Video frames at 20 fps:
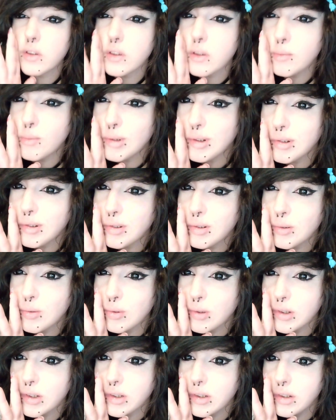I'm also
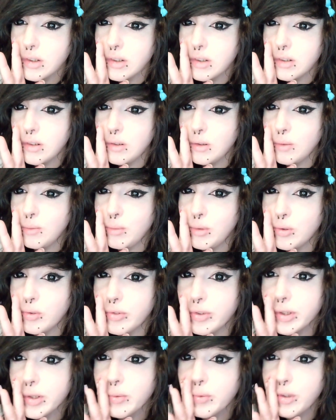working on new music,